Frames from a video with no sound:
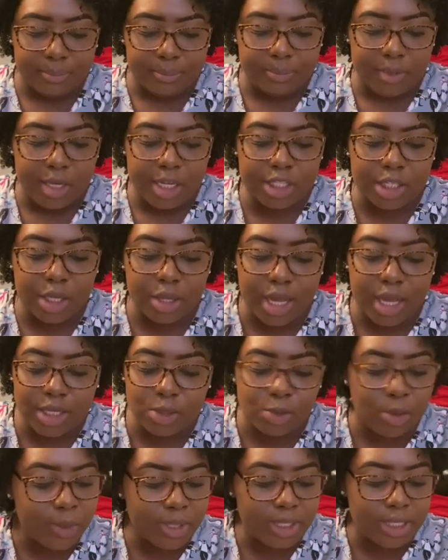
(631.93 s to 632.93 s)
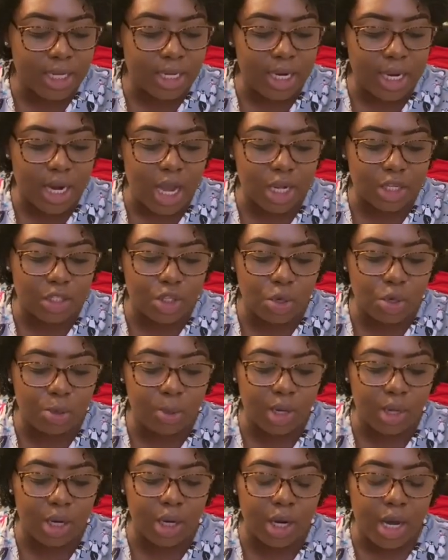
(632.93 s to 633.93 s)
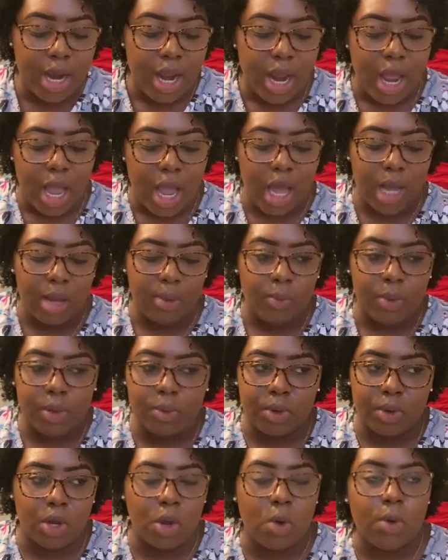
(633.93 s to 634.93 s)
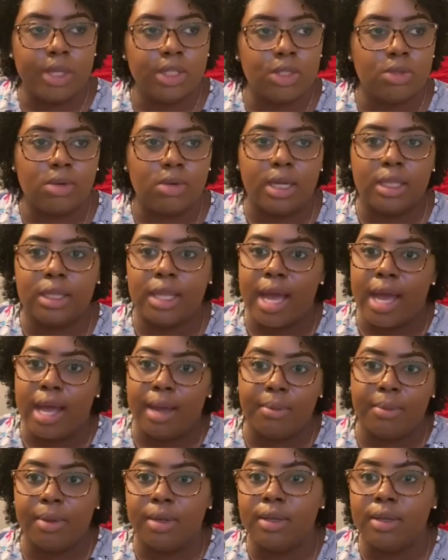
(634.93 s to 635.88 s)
So that's what we did in October. We were going to our lab